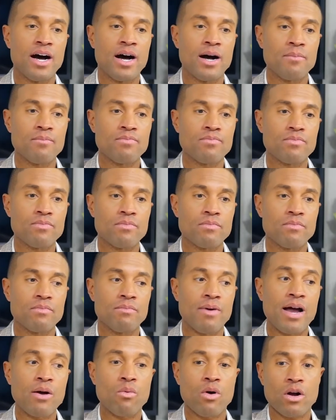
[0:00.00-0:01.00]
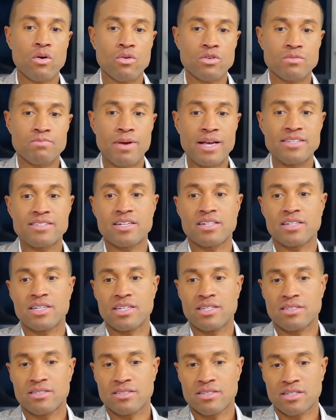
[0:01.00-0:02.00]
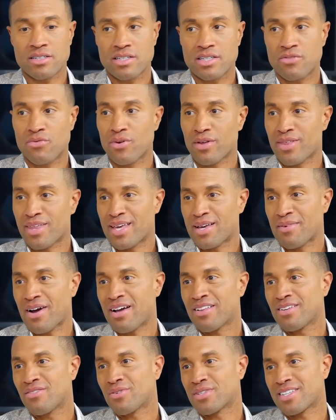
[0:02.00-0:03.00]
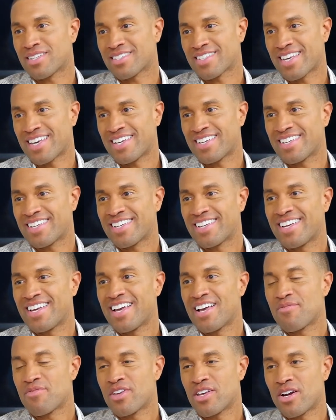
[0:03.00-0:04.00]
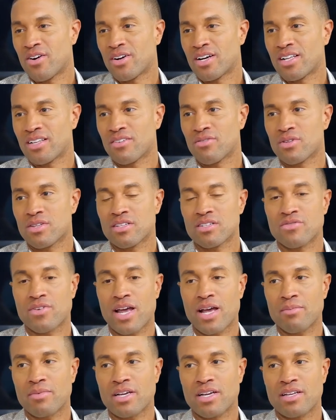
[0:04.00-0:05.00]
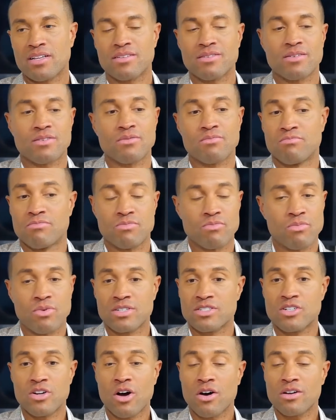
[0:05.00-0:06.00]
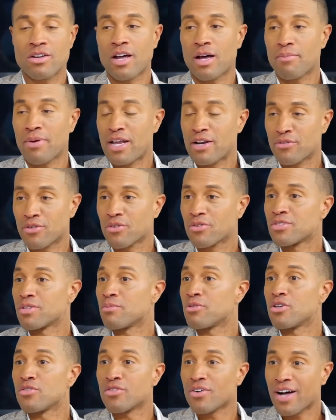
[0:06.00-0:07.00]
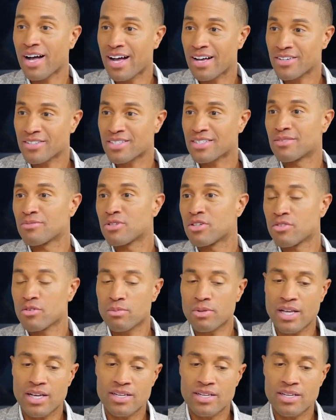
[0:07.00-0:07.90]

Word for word: um, my work was basically to live with him. I live with this kid, you know, and I live with his family. Was not, not painful. It was a beautiful house and a beautiful